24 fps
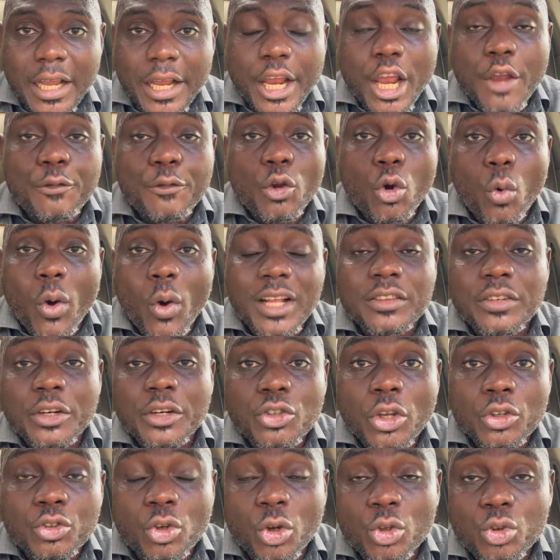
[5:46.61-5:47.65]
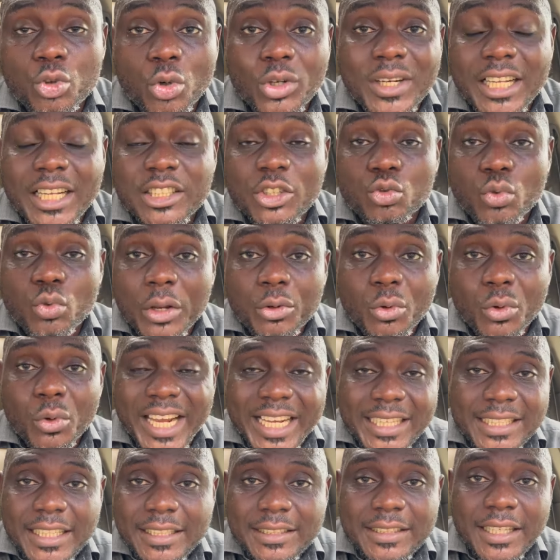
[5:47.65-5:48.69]
If you want resource control, that is where you
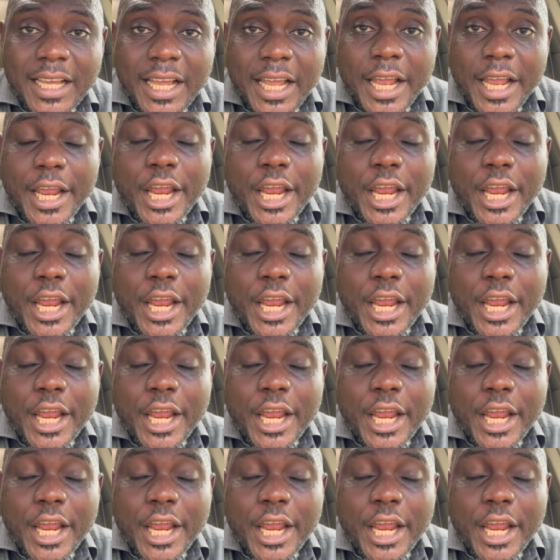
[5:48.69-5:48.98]
get it.